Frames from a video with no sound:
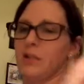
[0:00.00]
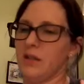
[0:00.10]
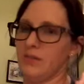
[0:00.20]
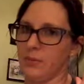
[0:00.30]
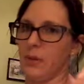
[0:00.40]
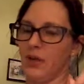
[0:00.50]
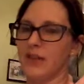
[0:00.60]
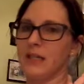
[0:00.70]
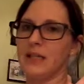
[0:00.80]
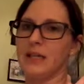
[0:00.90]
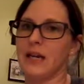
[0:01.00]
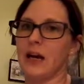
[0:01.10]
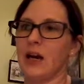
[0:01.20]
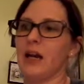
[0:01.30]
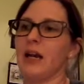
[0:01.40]
Gives them all they need
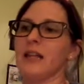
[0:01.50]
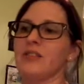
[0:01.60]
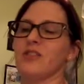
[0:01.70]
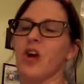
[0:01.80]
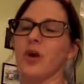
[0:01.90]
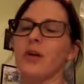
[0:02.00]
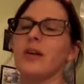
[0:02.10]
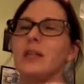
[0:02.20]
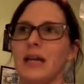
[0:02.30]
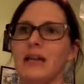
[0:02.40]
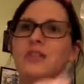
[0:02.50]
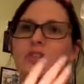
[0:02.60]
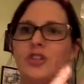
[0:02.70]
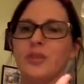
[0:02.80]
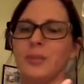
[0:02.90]
there, and so yes,
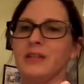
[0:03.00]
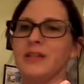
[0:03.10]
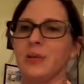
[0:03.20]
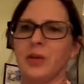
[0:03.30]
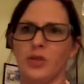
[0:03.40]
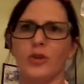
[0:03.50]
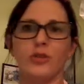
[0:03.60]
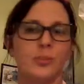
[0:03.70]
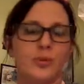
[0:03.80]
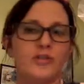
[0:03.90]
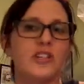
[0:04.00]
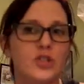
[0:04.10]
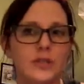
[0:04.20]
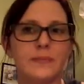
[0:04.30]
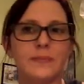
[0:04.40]
there should be some adult
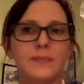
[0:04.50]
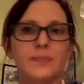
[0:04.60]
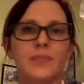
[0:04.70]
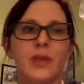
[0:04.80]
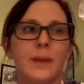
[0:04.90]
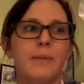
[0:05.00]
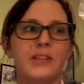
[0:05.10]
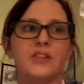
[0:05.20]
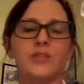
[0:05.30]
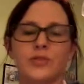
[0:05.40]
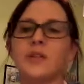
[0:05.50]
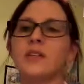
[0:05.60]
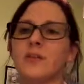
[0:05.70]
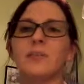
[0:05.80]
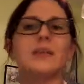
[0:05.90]
supervision, but this is really
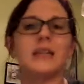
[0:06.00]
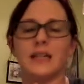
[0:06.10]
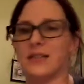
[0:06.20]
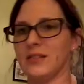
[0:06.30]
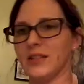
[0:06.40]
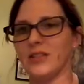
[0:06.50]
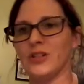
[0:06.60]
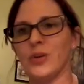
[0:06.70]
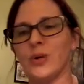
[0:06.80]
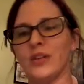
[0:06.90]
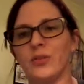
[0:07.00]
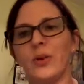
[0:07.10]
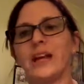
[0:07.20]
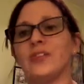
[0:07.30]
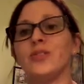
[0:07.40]
something that kids can do as a
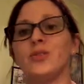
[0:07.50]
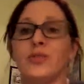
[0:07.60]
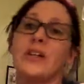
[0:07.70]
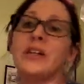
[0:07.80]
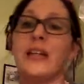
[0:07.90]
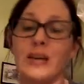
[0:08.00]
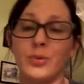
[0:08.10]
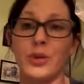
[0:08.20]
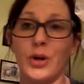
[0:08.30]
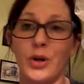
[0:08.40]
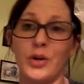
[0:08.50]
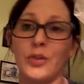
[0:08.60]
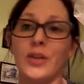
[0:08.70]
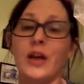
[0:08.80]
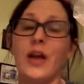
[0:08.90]
way to reconnect with
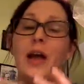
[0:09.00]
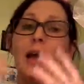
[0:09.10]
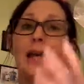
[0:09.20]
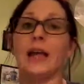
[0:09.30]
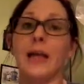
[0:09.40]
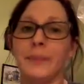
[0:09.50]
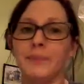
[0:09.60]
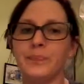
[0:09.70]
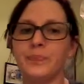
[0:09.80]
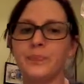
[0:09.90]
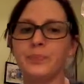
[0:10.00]
Earth and